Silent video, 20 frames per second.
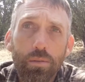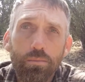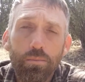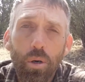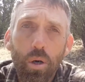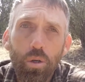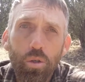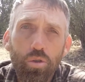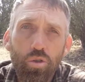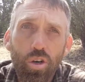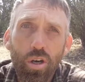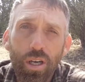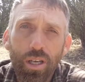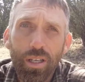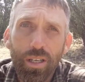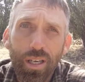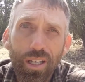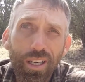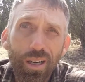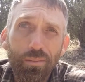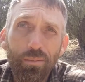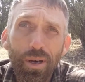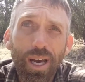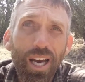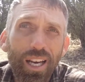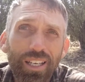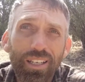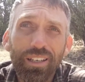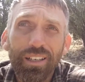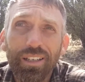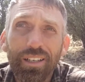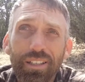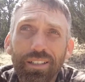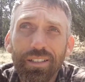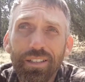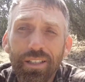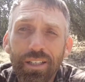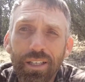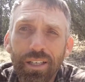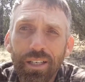post-rut, and come back here
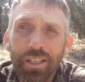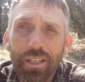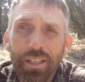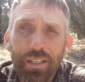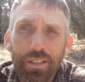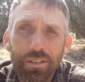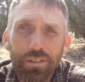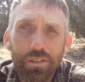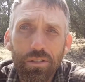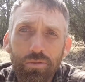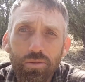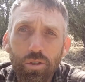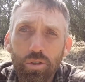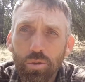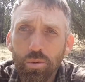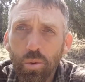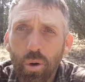because there's food,